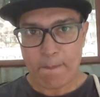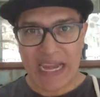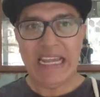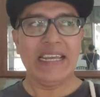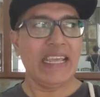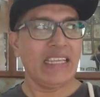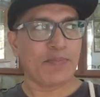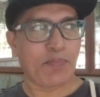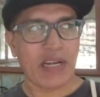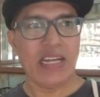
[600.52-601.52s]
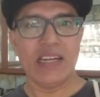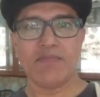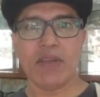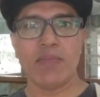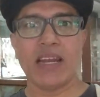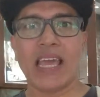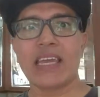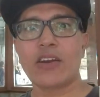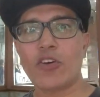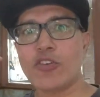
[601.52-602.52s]
painting's print, maybe
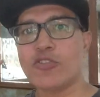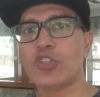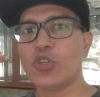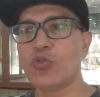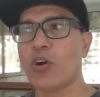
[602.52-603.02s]
like around two